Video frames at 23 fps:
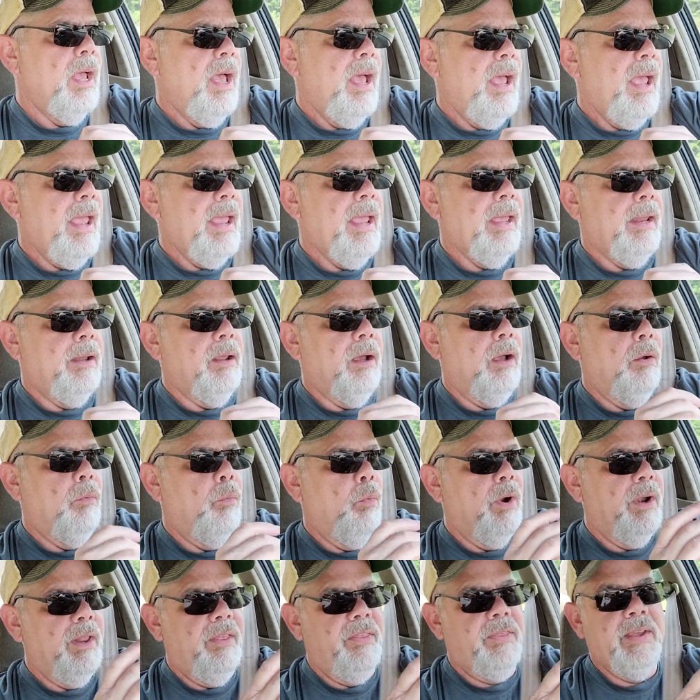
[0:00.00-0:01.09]
And
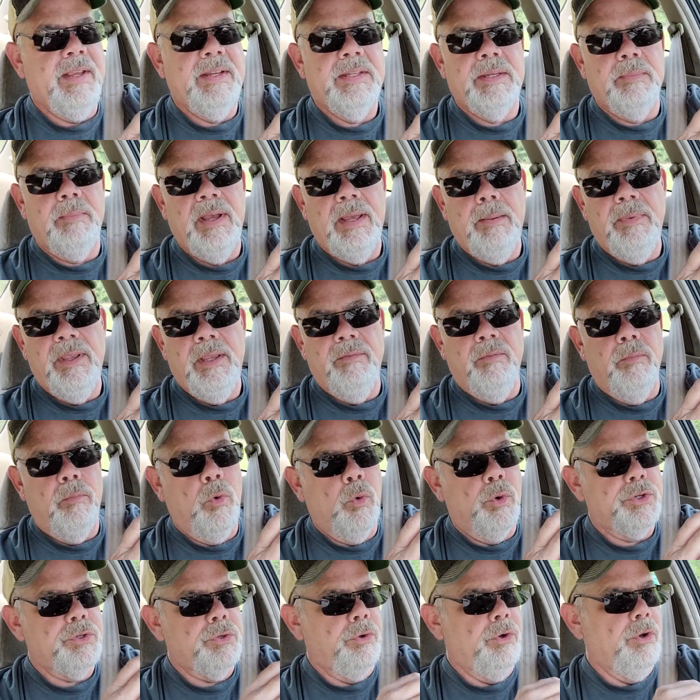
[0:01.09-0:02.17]
one of the things that made me even
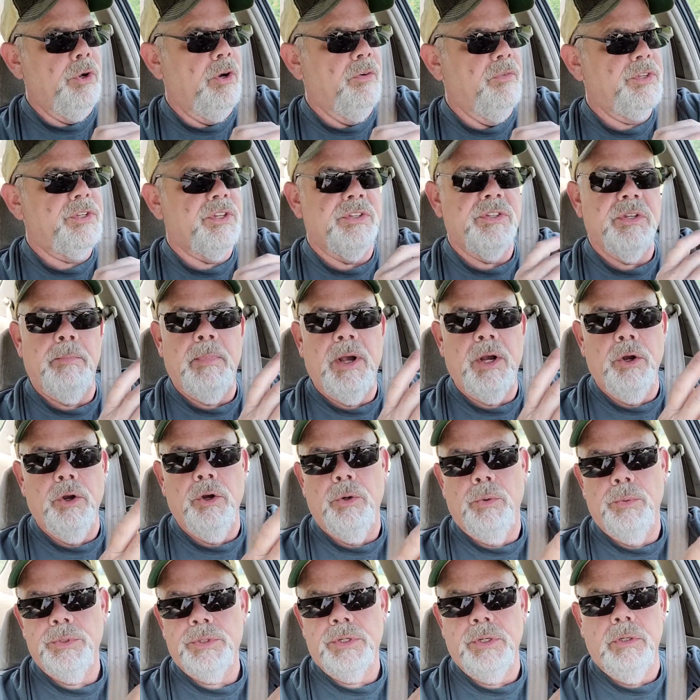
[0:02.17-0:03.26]
more so nervous is that my
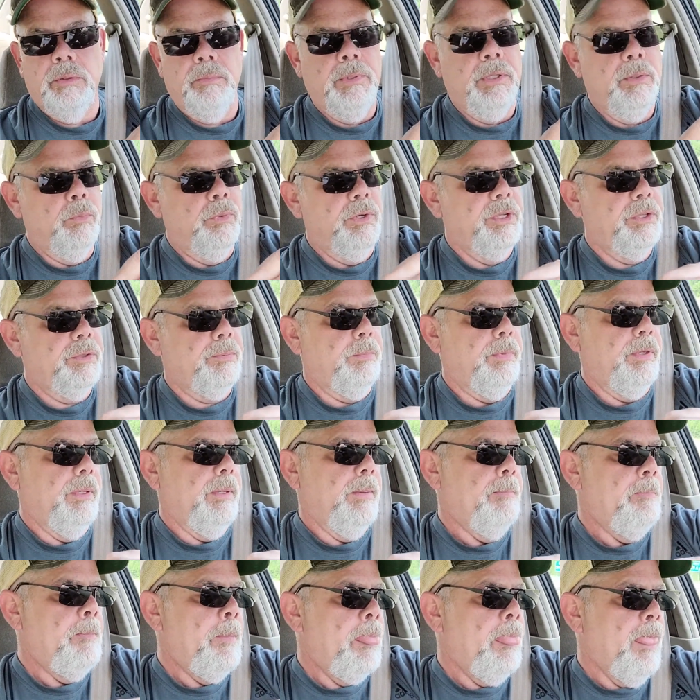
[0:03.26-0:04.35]
girl was going to be with me.
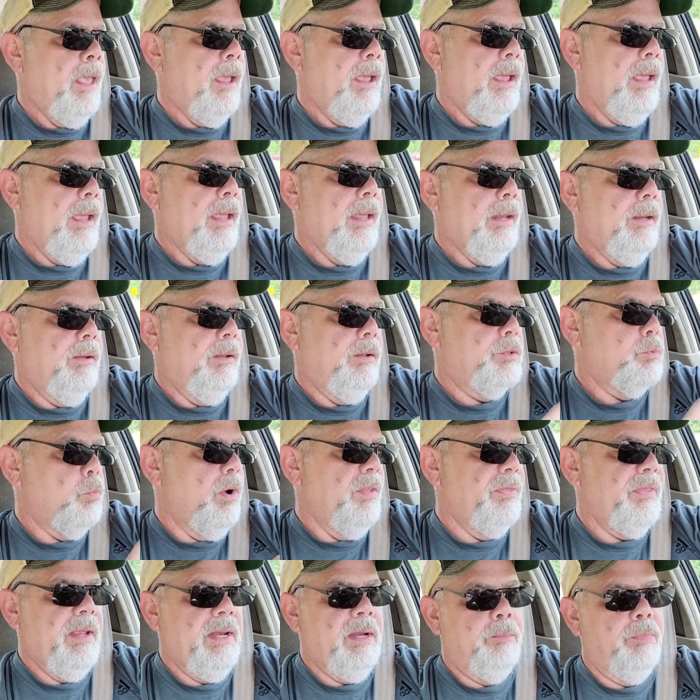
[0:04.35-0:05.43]
And it's one
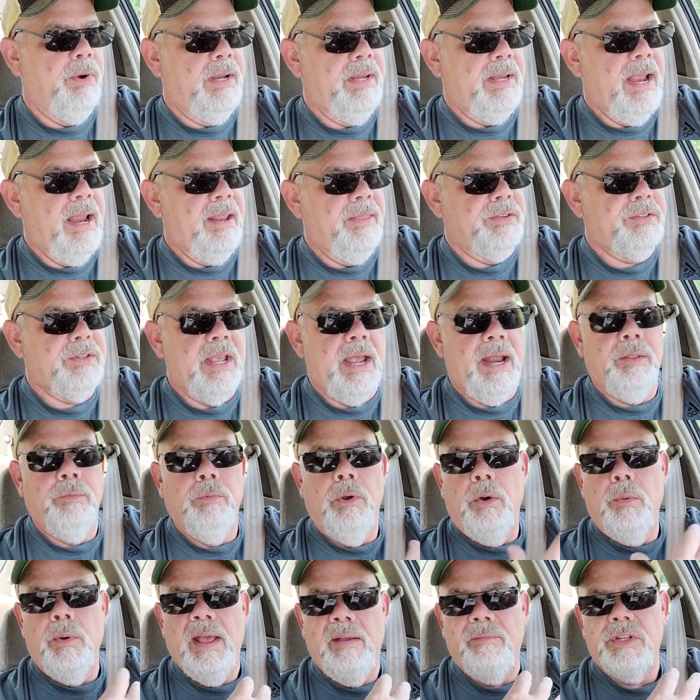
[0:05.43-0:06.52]
thing to break down the side of the
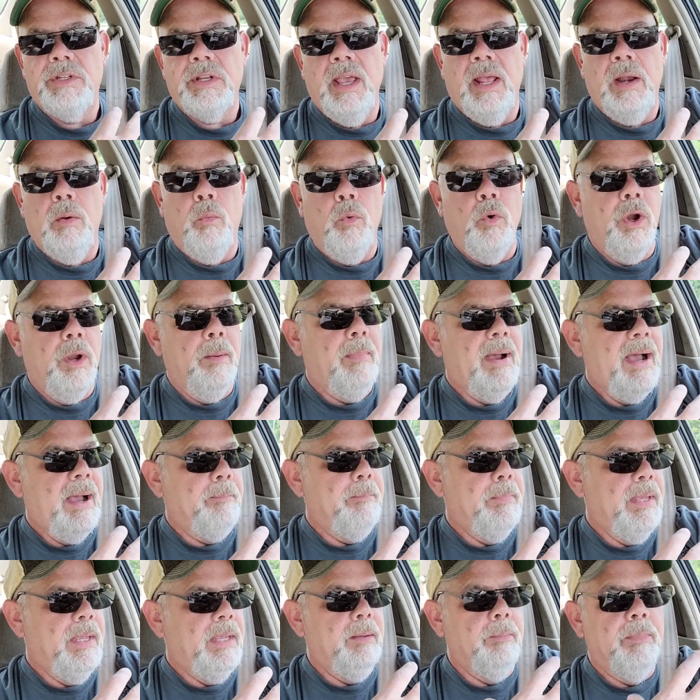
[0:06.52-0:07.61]
road and I've just got to worry about
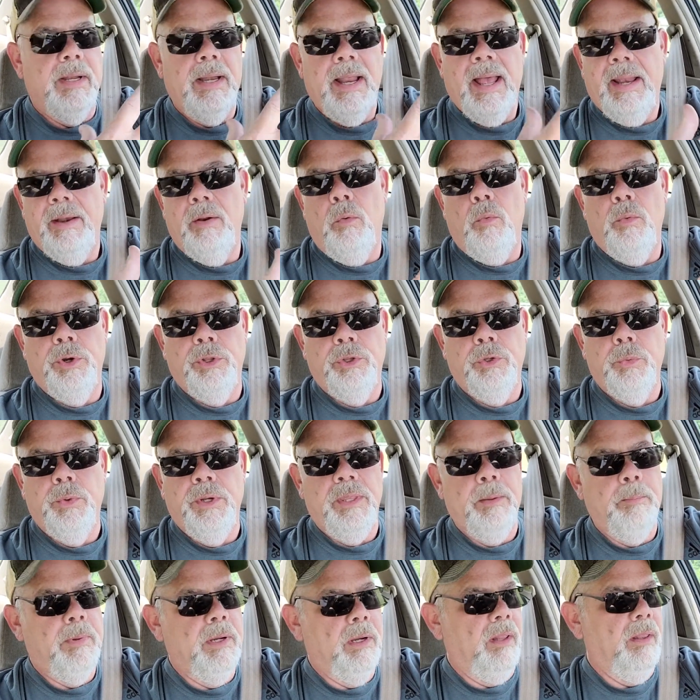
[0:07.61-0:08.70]
me, but I don't want to do it in
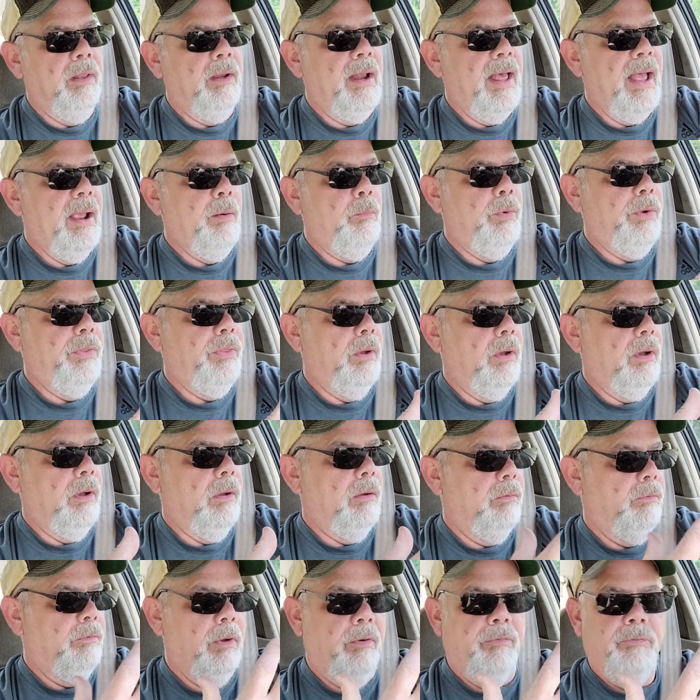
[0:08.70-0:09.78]
the middle of the night with
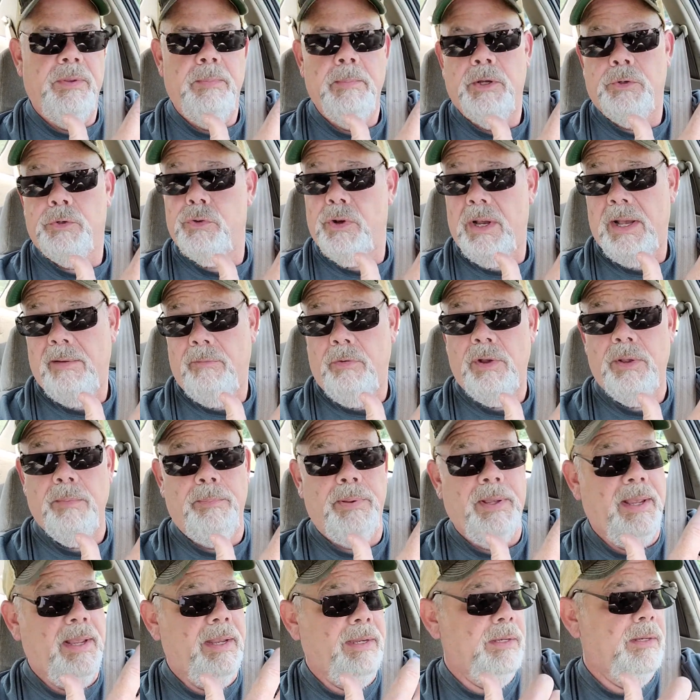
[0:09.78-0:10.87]
a female travel
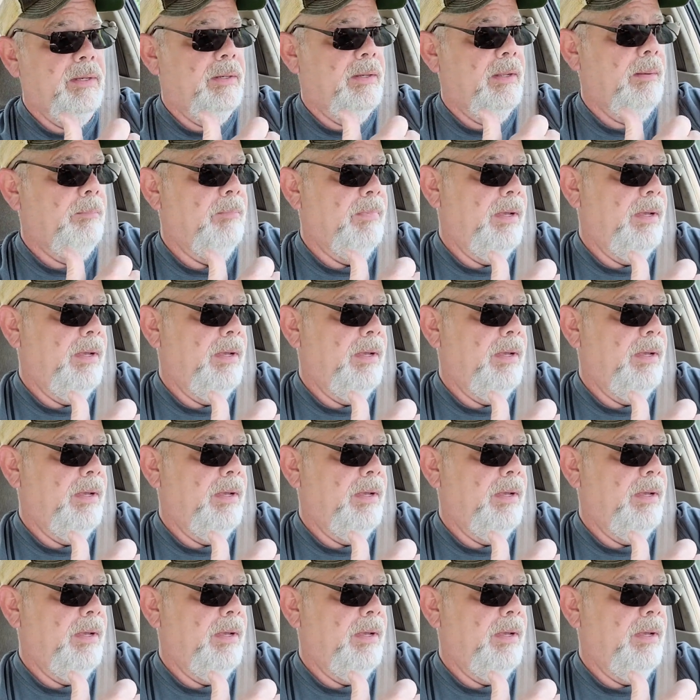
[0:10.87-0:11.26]
companion.